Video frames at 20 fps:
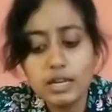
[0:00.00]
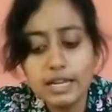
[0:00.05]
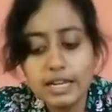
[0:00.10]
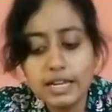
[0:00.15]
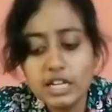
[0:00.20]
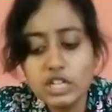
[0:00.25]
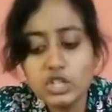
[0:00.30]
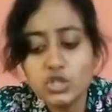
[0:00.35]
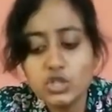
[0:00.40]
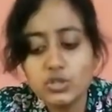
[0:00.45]

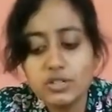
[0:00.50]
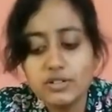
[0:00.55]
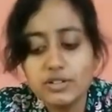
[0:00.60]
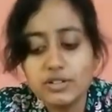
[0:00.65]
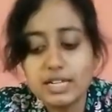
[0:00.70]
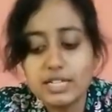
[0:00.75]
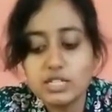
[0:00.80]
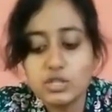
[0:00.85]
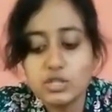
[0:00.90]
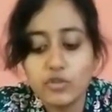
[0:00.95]
leading to
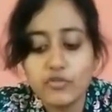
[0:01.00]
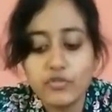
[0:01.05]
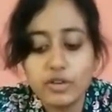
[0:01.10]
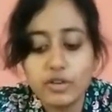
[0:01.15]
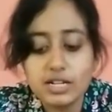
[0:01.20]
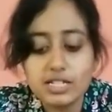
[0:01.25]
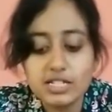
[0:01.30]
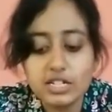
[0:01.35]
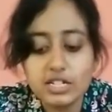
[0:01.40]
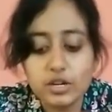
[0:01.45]
the release
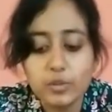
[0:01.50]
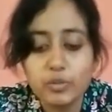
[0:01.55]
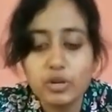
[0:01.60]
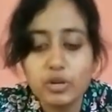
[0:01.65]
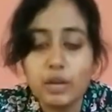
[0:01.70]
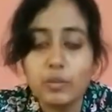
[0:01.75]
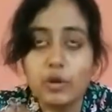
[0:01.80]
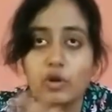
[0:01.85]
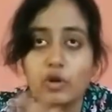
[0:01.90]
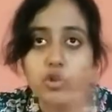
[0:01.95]
of
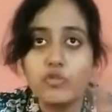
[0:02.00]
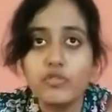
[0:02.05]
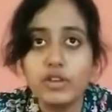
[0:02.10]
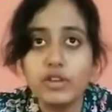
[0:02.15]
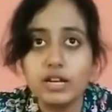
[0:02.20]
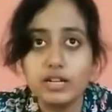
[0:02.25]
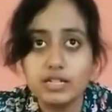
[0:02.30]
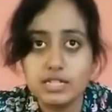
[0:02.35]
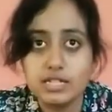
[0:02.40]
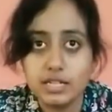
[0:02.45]
considerable amount
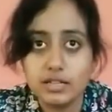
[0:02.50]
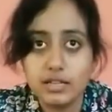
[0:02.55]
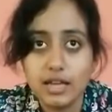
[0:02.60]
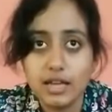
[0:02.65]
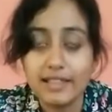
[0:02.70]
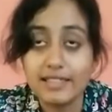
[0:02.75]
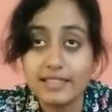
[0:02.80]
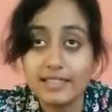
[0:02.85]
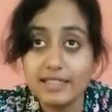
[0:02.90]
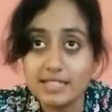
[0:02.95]
of energy,
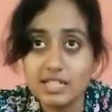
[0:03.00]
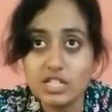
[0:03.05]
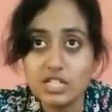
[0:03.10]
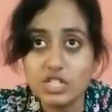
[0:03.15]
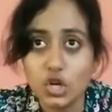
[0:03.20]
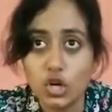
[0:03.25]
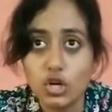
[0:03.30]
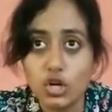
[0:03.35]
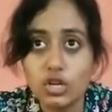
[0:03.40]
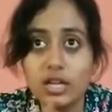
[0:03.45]
and this
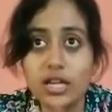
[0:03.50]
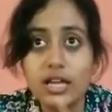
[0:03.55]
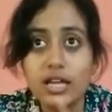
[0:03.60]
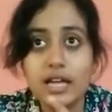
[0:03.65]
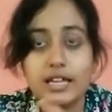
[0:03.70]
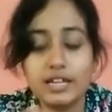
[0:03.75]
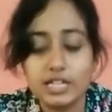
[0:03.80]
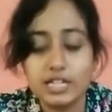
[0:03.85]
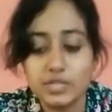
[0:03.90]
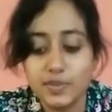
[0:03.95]
is called
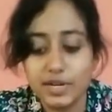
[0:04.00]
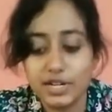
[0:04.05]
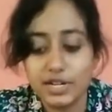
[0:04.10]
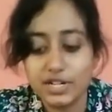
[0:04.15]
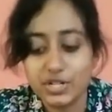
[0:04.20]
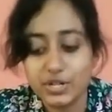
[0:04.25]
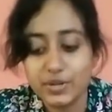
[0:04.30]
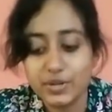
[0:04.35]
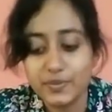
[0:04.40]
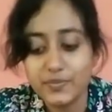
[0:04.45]

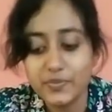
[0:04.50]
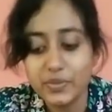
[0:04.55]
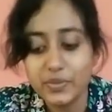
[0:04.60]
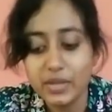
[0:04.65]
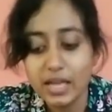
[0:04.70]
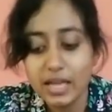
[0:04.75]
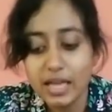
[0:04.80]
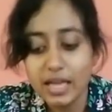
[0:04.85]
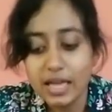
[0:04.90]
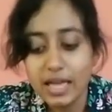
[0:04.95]
respiration.
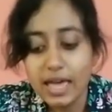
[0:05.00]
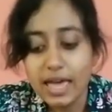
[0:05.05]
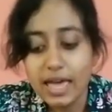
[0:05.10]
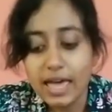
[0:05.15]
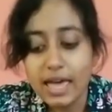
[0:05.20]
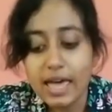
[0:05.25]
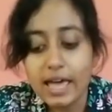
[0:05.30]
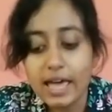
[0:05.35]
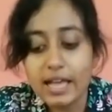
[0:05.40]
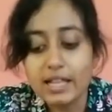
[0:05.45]

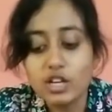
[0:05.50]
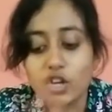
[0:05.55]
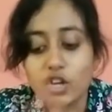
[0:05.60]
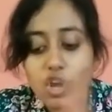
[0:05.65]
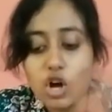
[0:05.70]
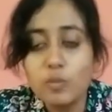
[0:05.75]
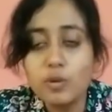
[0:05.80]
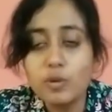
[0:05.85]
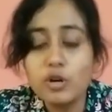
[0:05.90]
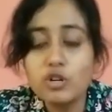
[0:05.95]
And the
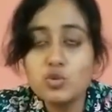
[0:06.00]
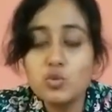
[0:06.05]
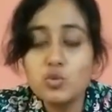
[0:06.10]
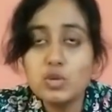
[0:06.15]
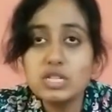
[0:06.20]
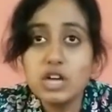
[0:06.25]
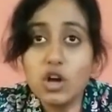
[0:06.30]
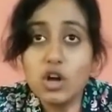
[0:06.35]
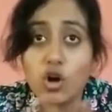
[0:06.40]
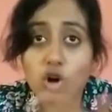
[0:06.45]
compounds
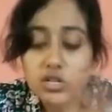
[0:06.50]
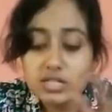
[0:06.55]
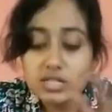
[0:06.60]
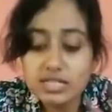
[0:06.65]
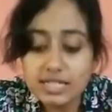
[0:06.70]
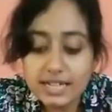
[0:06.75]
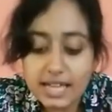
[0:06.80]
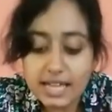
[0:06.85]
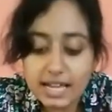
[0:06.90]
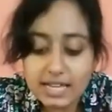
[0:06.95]
which are
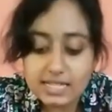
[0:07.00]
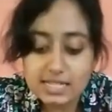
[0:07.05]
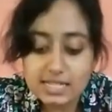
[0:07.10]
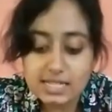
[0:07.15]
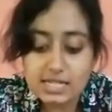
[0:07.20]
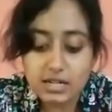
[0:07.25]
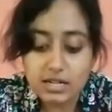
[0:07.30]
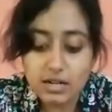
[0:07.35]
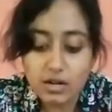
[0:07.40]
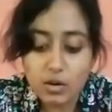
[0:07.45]

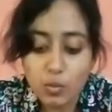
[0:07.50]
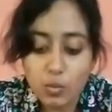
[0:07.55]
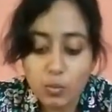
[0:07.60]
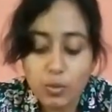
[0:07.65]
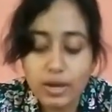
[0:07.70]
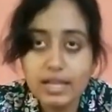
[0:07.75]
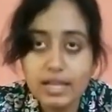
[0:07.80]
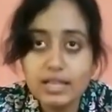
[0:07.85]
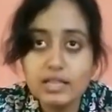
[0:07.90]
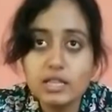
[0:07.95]
oxidized
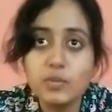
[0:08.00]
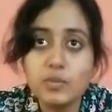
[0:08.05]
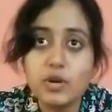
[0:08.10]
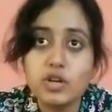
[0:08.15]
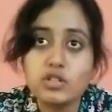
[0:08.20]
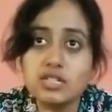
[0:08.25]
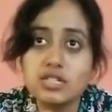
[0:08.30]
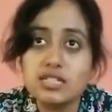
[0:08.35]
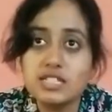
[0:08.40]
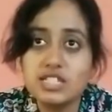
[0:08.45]
while the
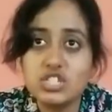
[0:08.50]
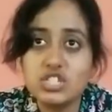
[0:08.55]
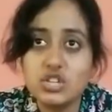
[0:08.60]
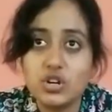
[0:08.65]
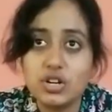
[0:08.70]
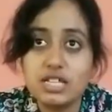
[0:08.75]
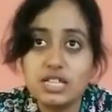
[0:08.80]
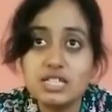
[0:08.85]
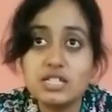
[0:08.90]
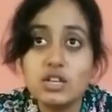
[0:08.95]
process is
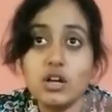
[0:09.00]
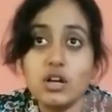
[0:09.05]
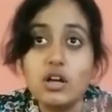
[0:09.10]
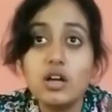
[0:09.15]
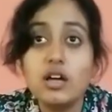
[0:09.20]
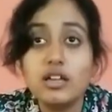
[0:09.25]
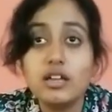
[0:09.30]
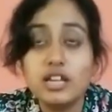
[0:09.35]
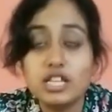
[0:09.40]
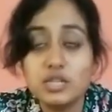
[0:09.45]
known as
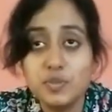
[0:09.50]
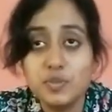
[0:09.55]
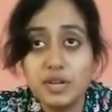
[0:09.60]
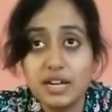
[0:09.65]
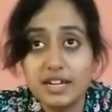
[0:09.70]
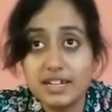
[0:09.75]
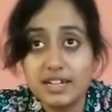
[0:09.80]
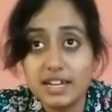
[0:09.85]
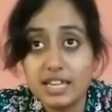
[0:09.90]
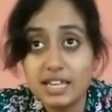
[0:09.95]

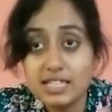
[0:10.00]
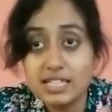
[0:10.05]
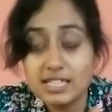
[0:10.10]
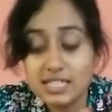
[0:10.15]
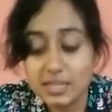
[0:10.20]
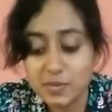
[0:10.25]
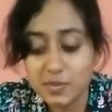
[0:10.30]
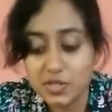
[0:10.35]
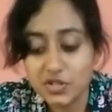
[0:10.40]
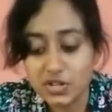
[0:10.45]
respiratory
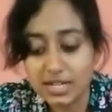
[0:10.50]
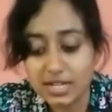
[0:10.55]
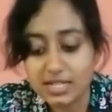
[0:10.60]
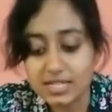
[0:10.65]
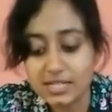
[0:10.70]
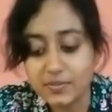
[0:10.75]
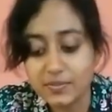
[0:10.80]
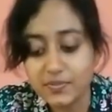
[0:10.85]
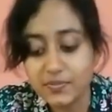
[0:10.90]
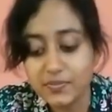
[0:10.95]

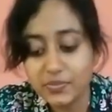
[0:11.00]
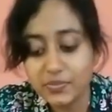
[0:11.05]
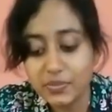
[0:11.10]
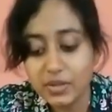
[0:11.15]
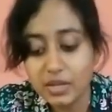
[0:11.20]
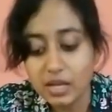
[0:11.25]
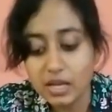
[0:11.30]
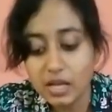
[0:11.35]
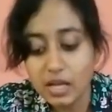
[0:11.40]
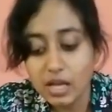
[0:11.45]
substrates.
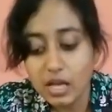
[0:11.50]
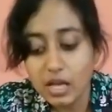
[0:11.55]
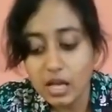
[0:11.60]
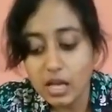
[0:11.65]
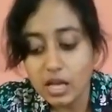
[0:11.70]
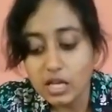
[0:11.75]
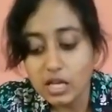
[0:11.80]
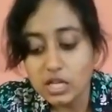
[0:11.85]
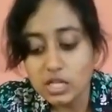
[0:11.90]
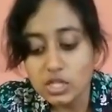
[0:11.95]

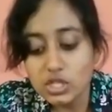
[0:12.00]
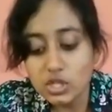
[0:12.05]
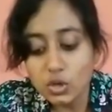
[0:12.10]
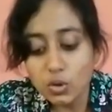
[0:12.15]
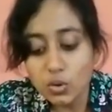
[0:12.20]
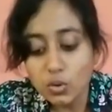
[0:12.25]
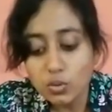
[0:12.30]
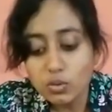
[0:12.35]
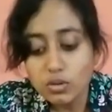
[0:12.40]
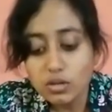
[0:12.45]

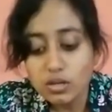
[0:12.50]
So